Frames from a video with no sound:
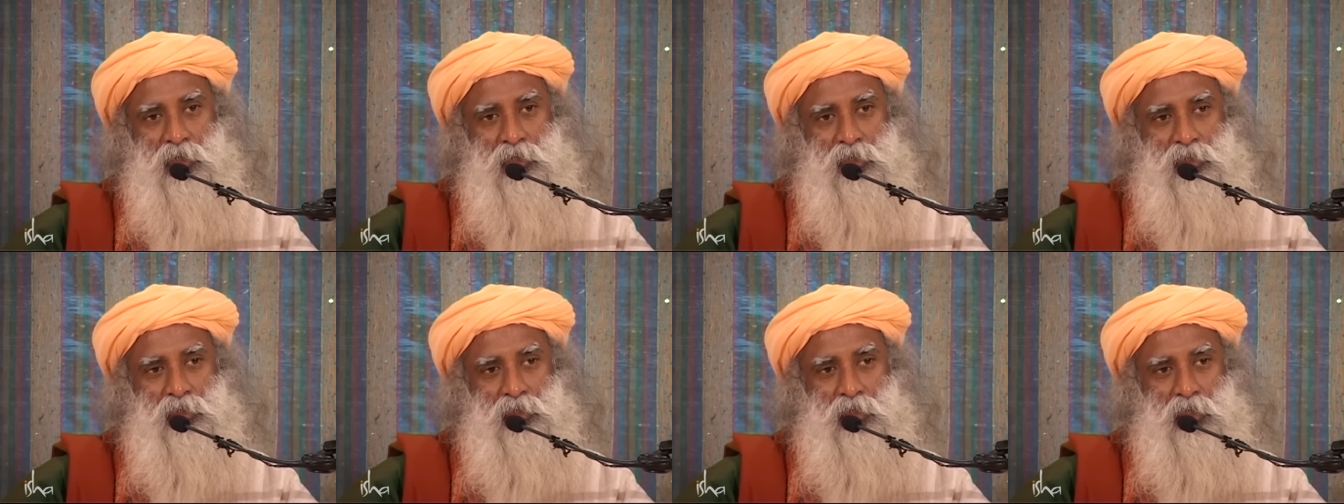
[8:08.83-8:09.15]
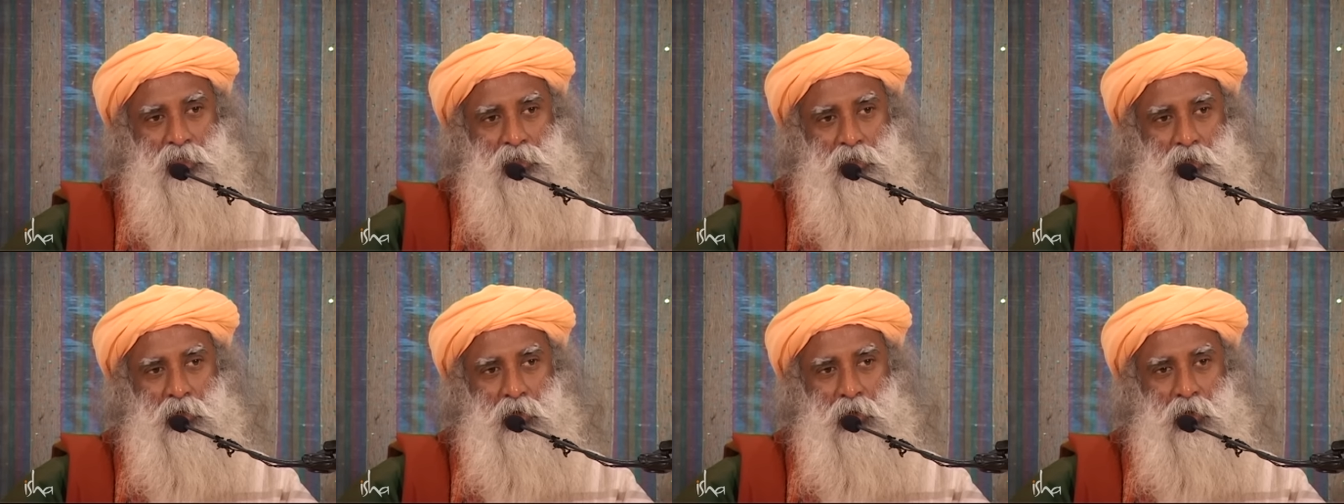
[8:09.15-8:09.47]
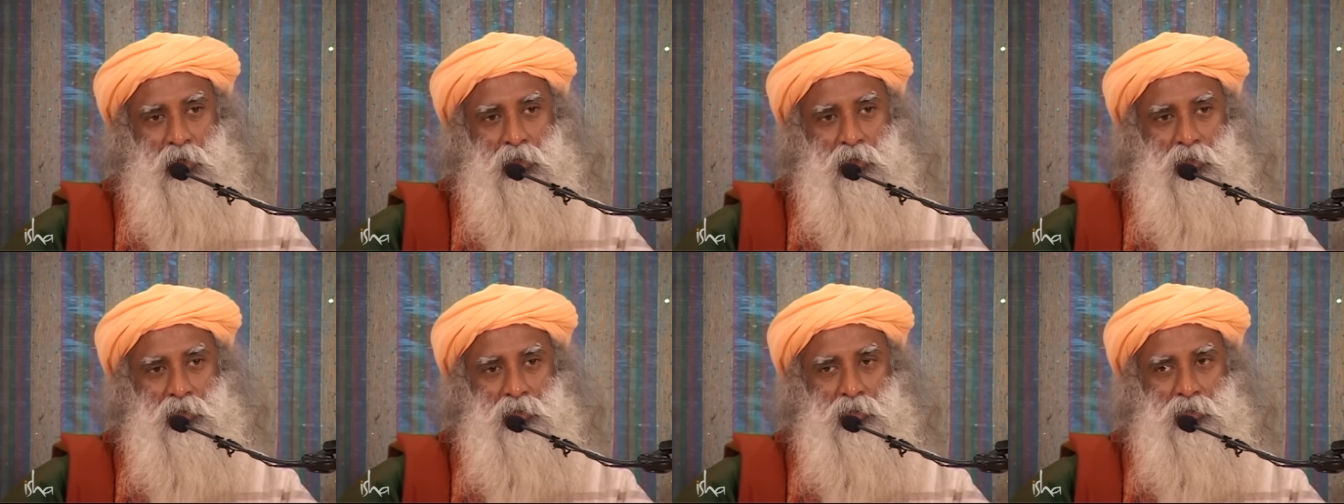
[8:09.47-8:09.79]
is there
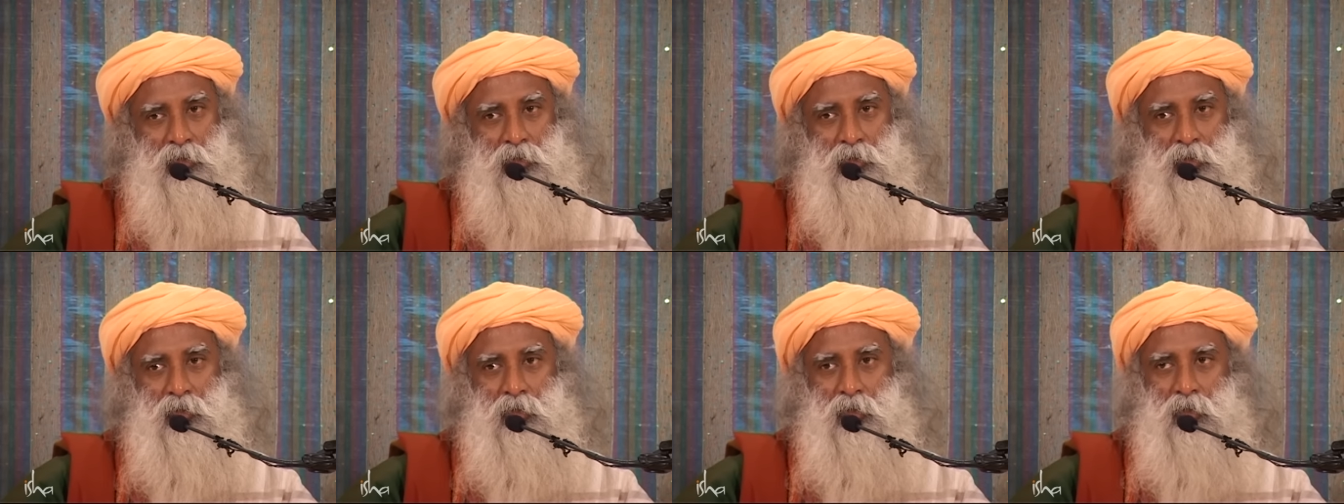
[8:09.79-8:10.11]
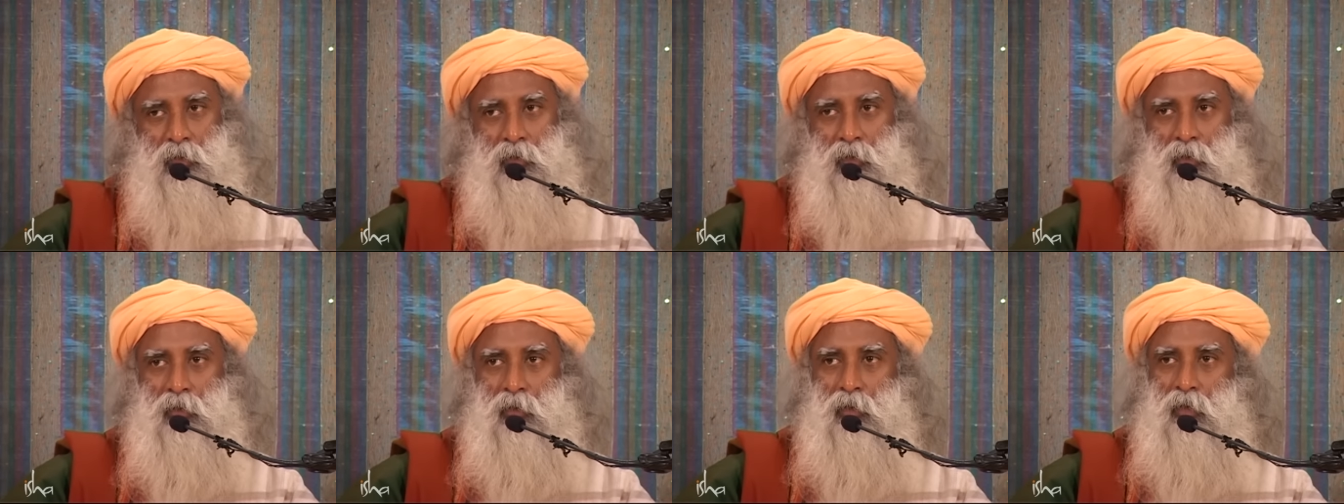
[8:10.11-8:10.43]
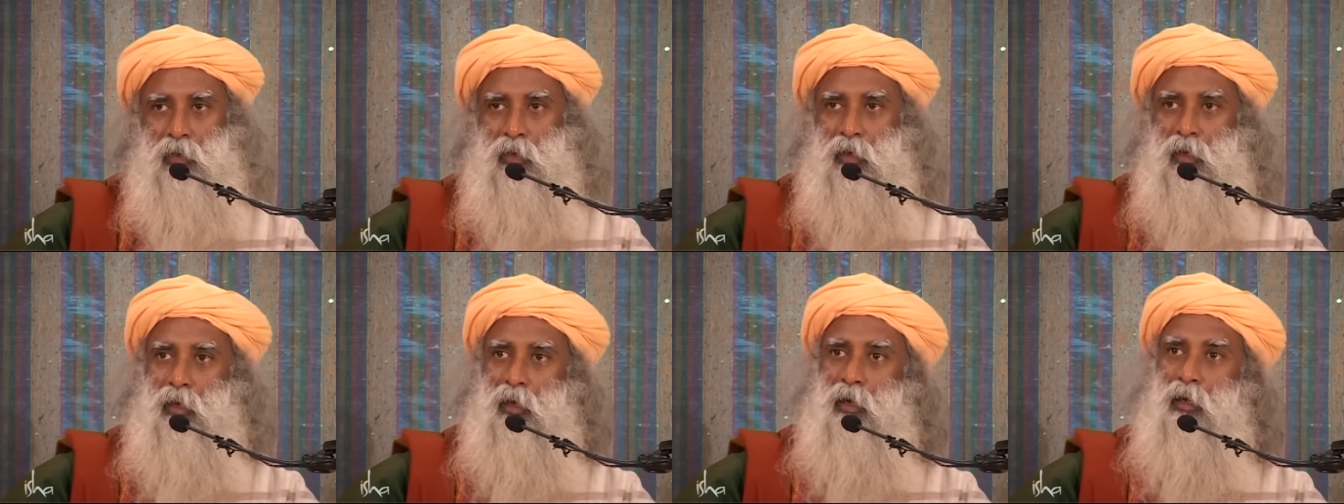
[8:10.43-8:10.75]
God?
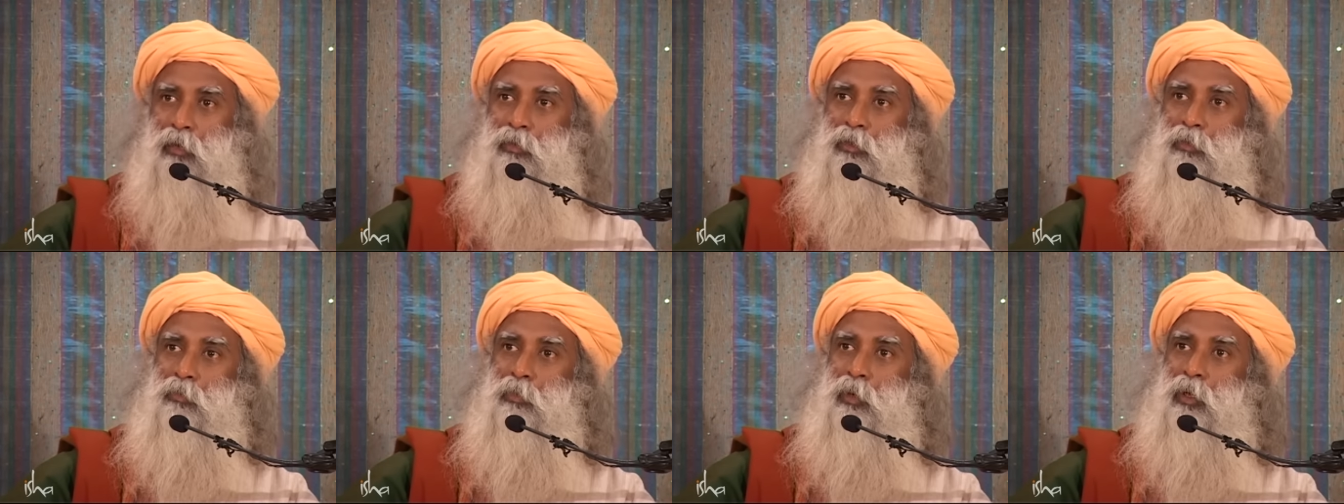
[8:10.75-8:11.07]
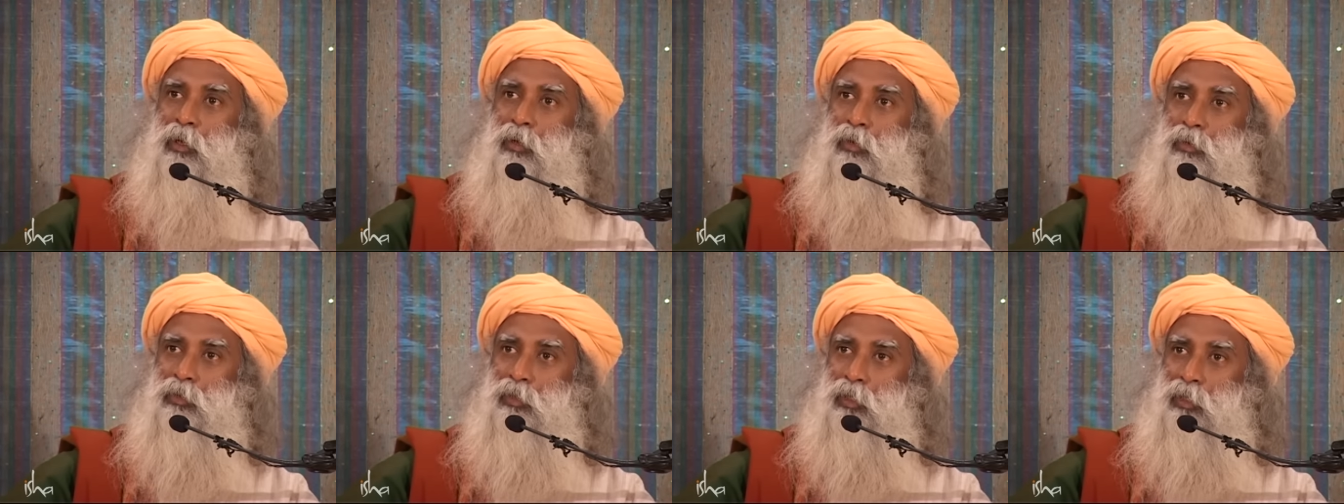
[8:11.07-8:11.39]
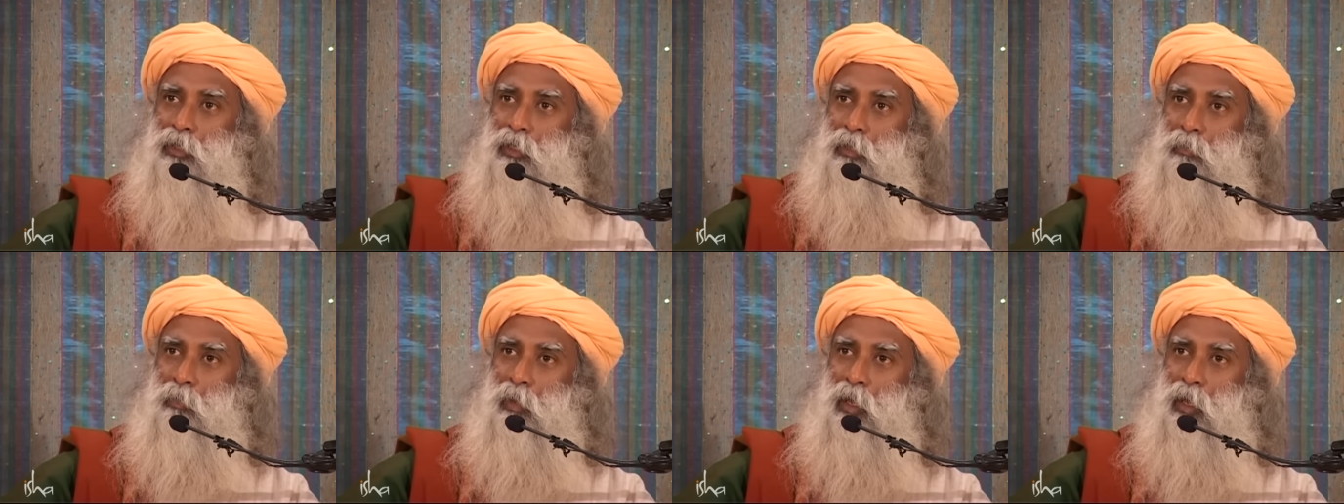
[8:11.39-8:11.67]
Gautama looked at the